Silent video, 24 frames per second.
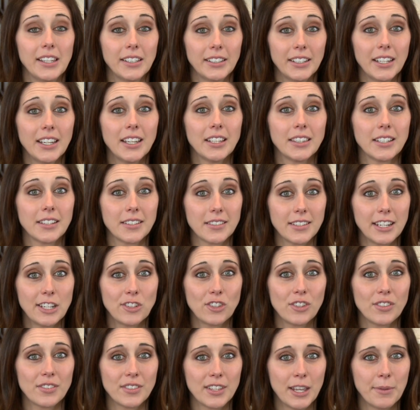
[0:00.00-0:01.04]
Again, this
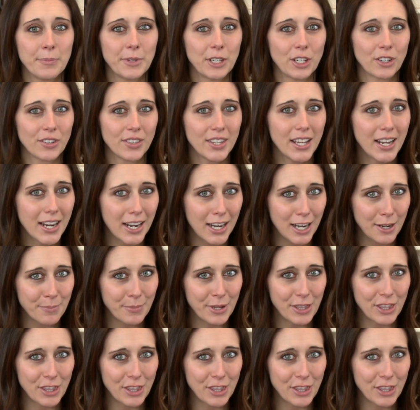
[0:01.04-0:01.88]
teaches them that you're there,